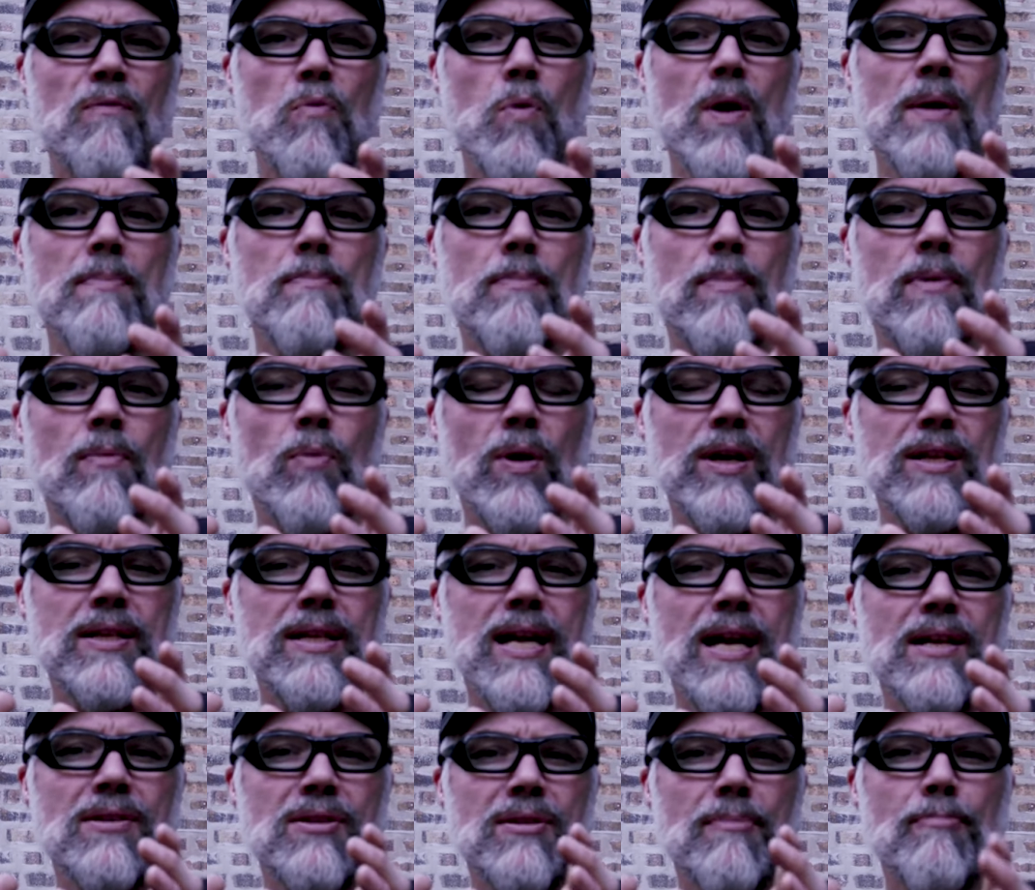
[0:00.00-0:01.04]
what it
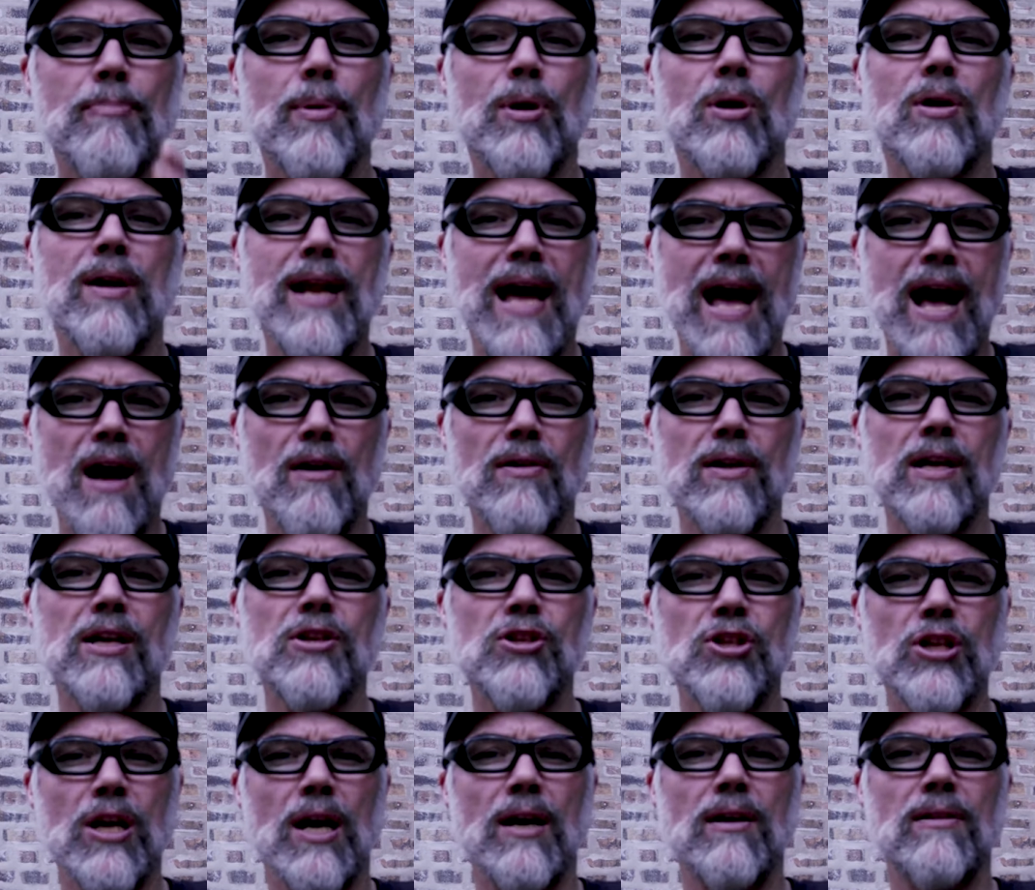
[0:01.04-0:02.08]
takes to burn out a
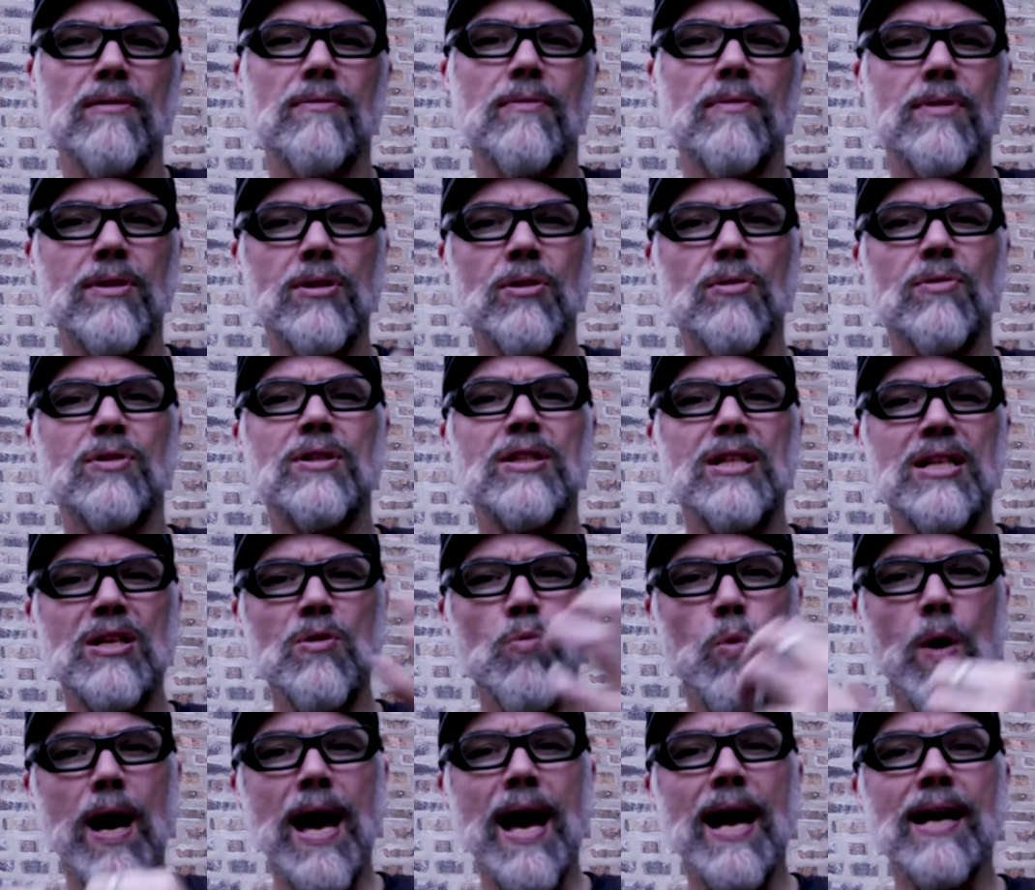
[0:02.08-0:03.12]
shell, to
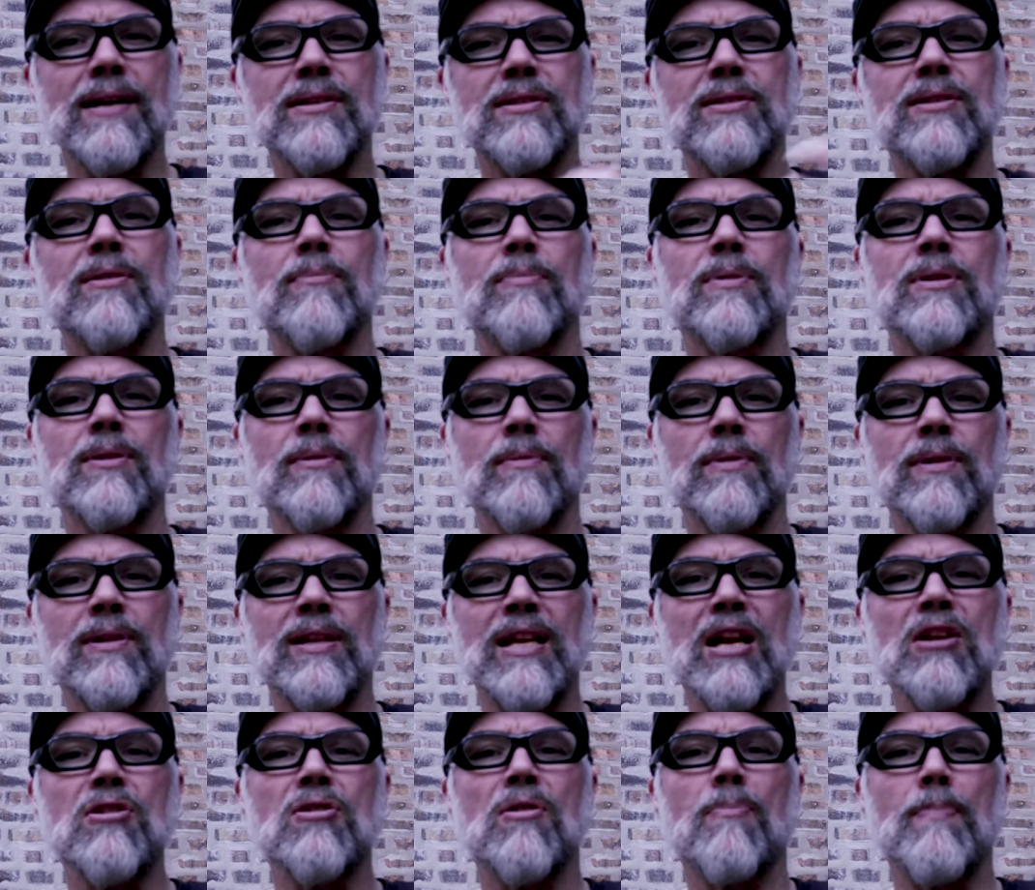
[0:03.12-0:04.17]
de-wax, to
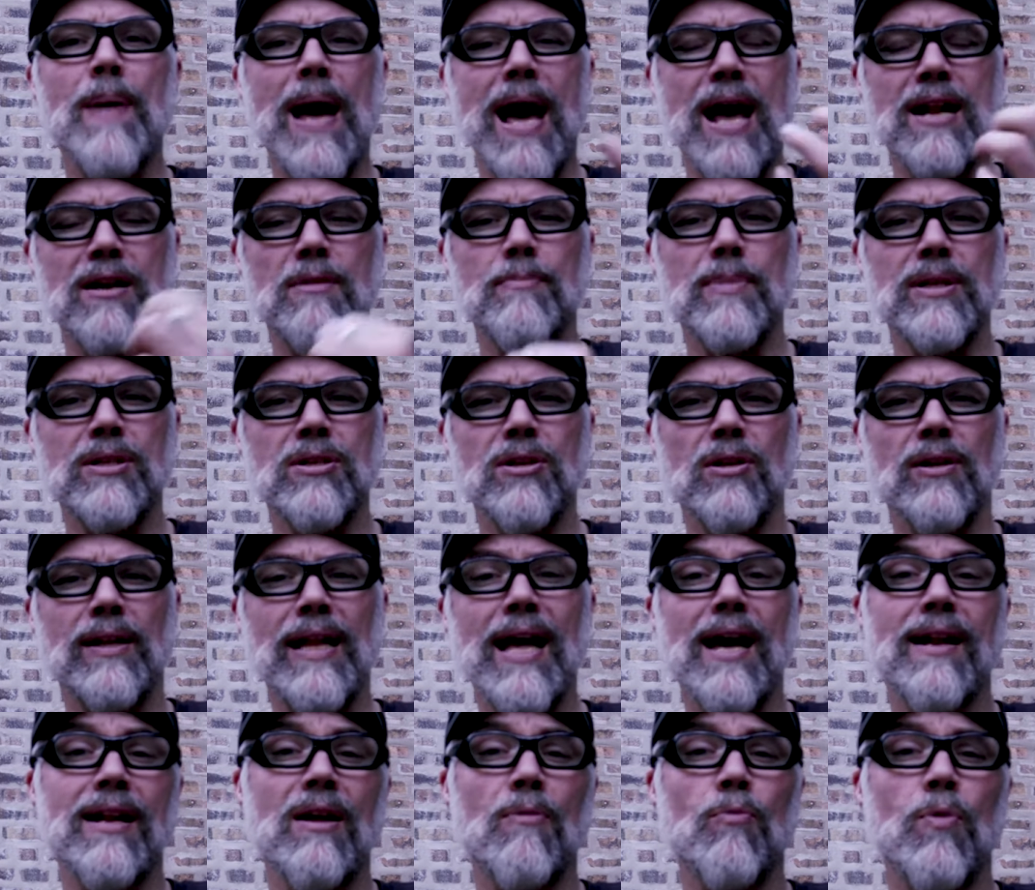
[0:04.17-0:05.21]
get your pattern material
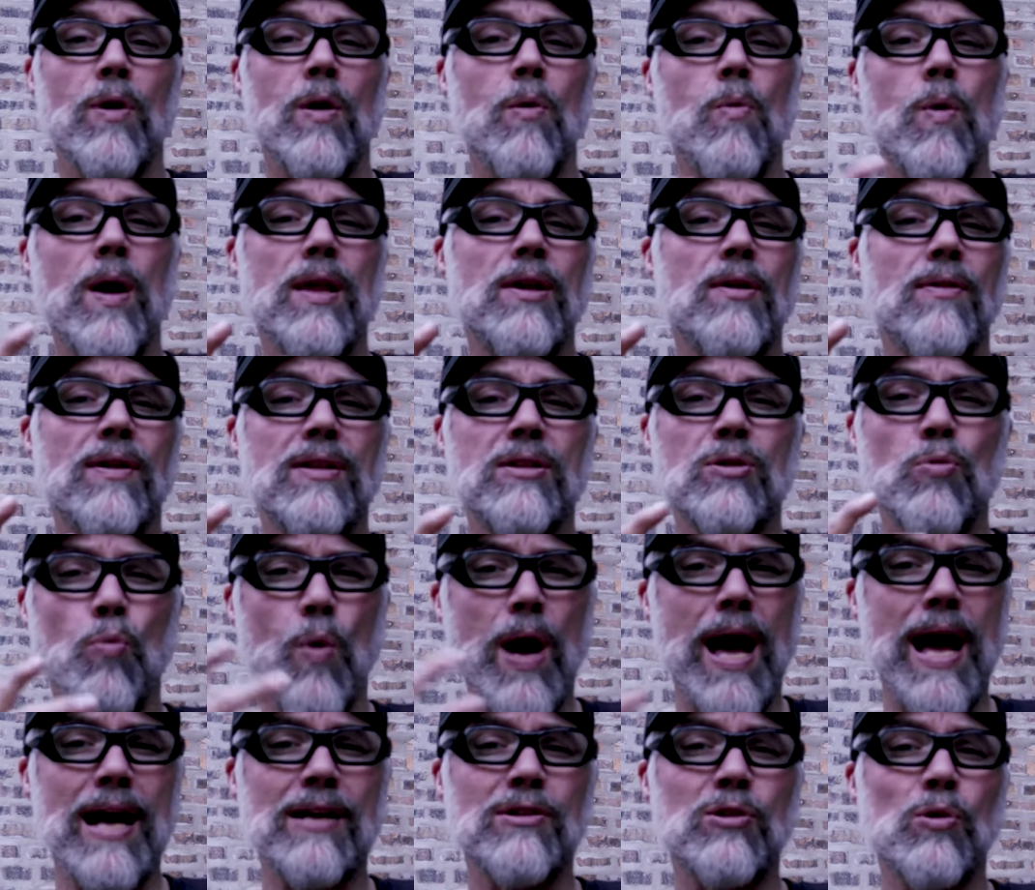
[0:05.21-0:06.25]
out. And whether it's
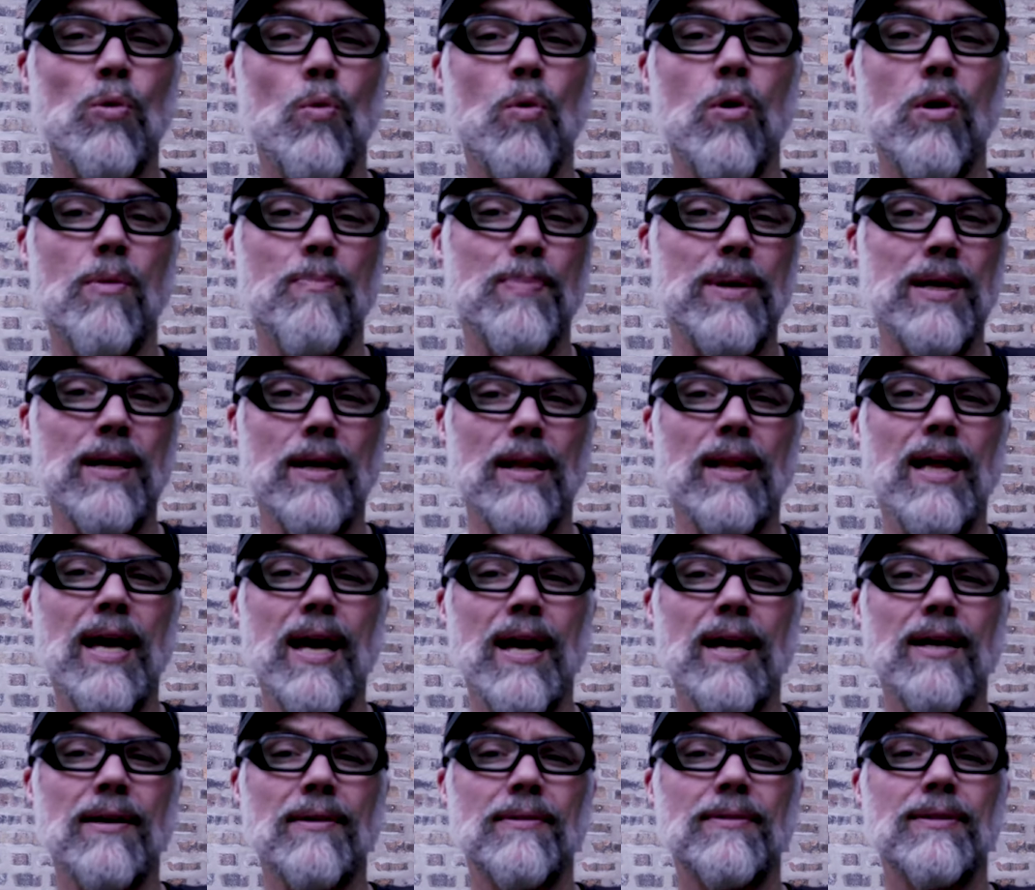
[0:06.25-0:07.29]
wax or PLA